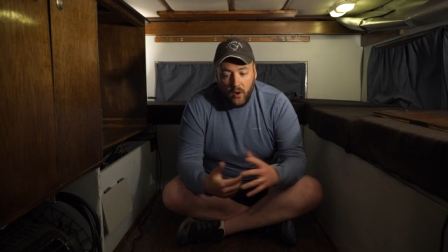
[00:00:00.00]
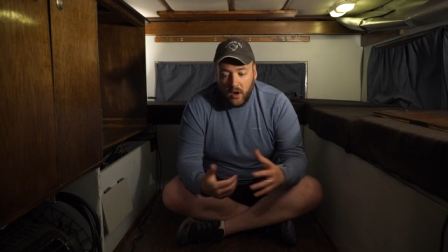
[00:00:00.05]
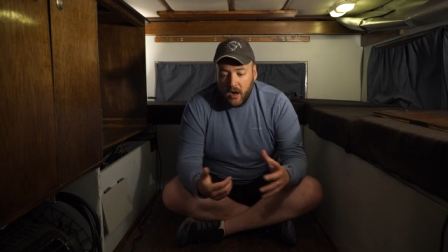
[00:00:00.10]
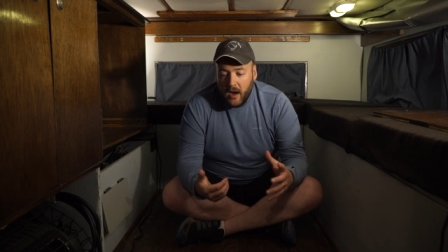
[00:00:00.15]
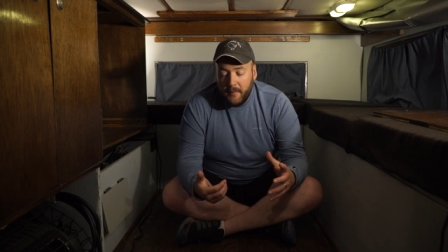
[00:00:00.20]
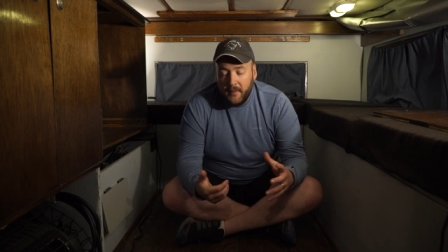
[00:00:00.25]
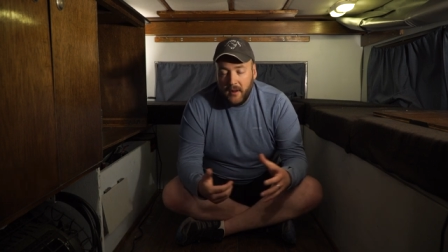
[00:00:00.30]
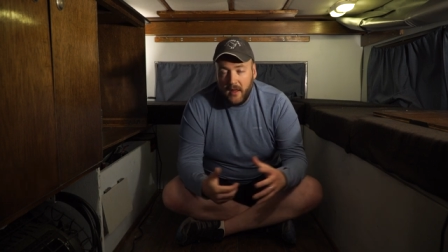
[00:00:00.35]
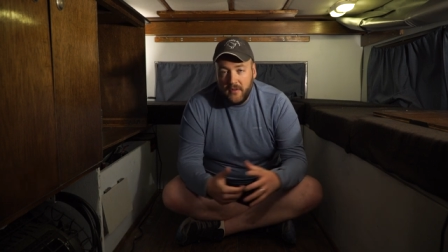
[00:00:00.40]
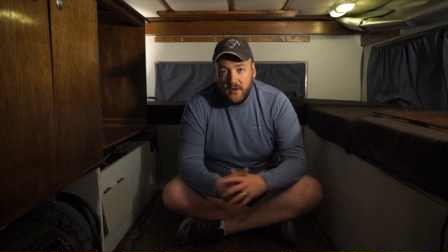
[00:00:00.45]

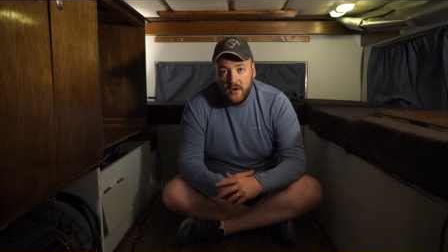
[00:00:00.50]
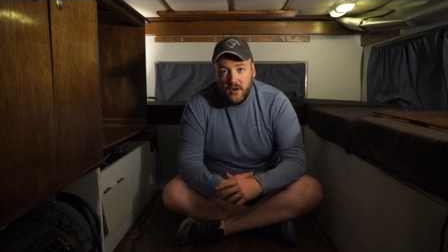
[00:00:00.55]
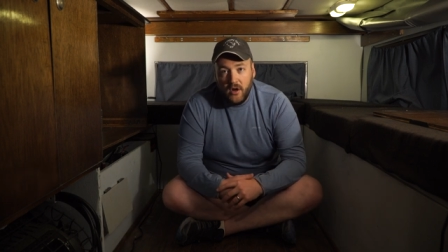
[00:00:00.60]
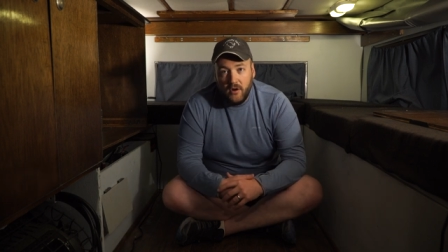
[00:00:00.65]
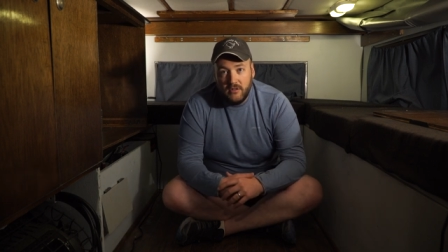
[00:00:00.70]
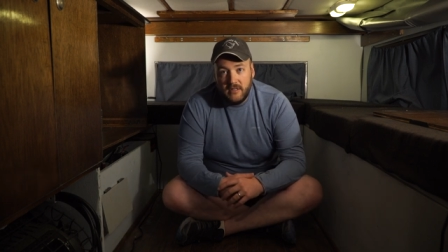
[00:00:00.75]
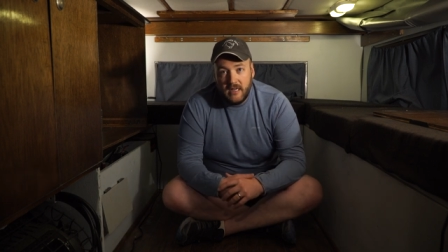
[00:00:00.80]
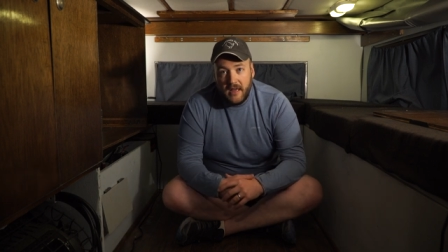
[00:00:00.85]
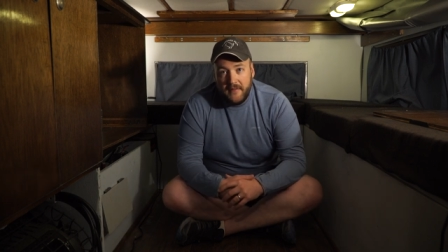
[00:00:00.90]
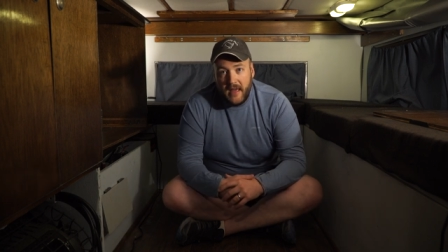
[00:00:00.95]
couple other
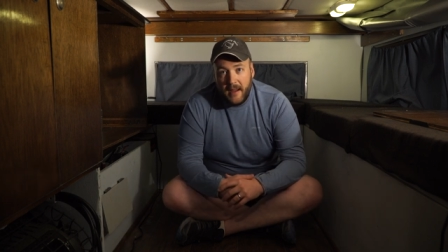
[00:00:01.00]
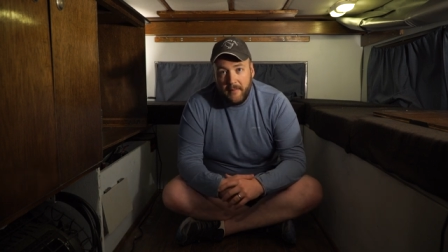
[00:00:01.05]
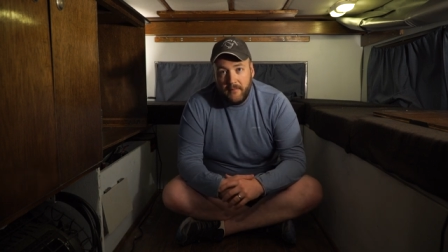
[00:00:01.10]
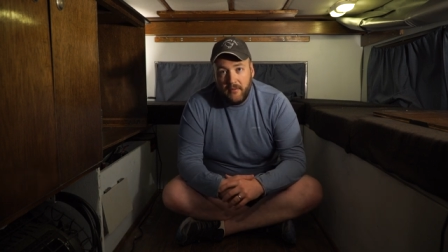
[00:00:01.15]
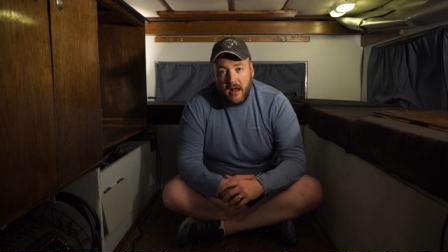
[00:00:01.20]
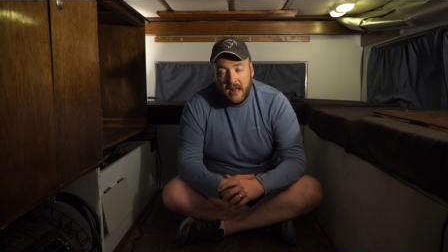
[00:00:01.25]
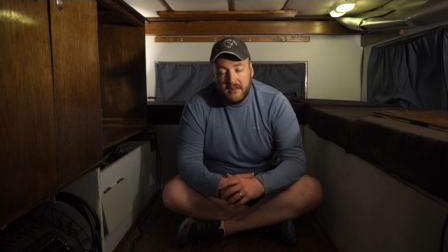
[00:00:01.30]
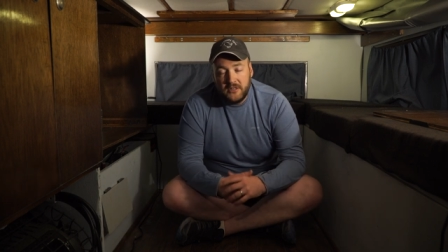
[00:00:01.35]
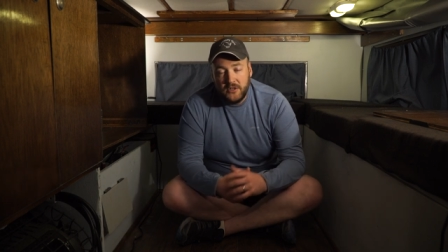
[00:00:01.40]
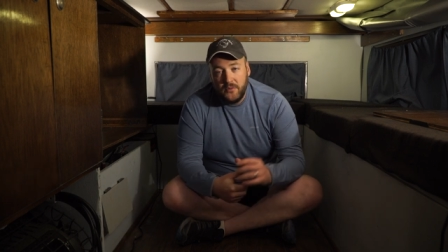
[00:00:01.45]
notes on that
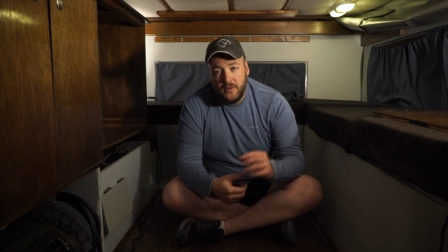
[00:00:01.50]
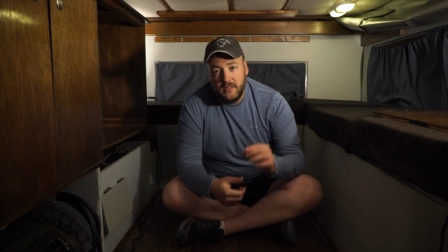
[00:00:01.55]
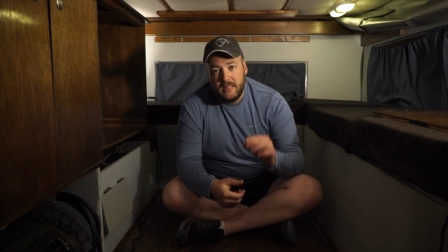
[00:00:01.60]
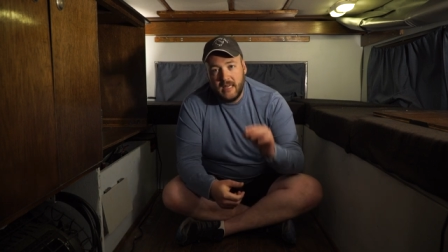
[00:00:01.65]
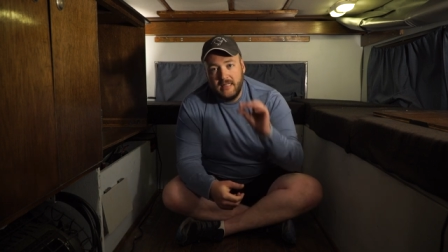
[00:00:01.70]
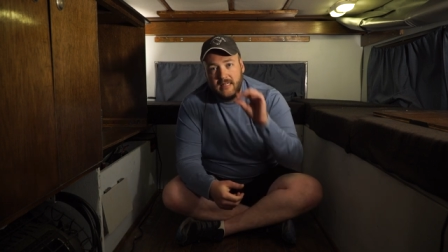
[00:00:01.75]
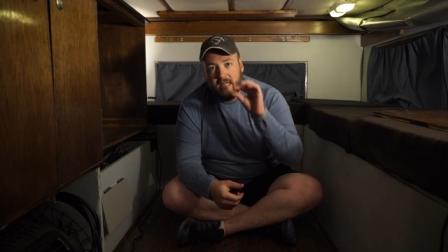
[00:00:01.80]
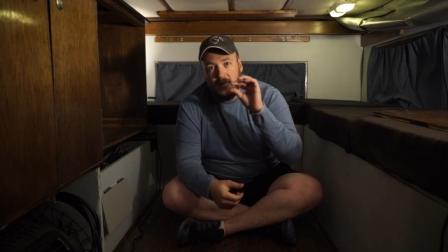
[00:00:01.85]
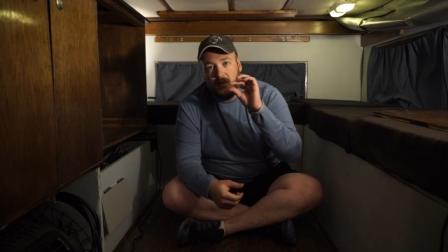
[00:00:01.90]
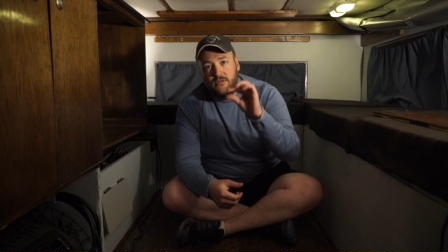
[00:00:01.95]
project was
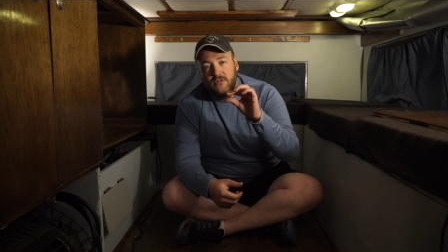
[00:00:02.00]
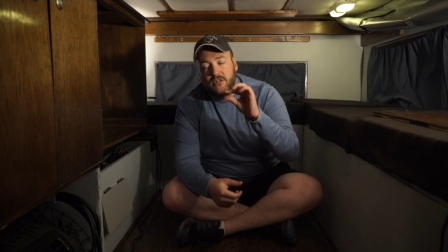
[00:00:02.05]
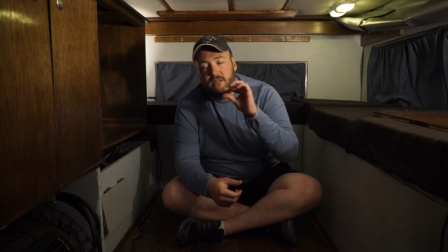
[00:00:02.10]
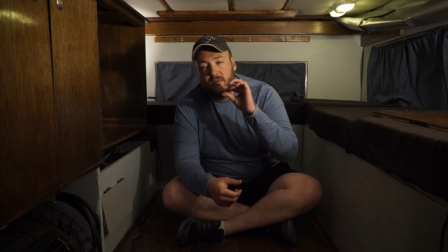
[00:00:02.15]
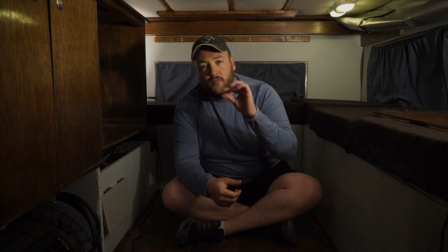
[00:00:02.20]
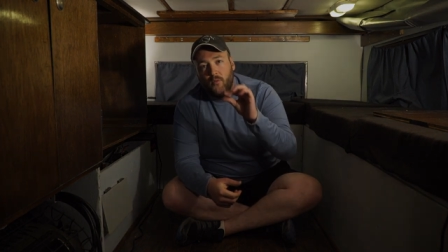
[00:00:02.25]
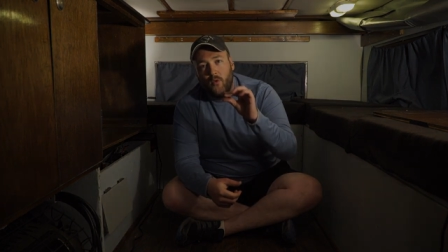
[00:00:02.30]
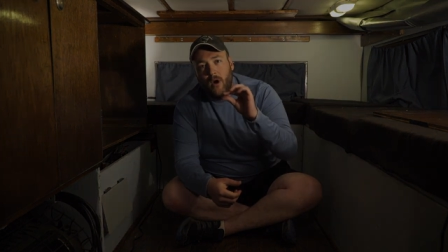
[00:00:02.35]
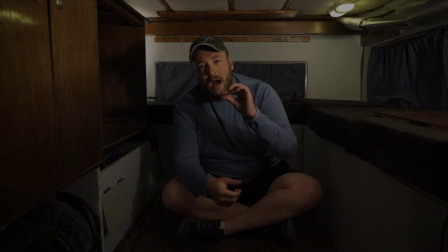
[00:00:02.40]
I did use some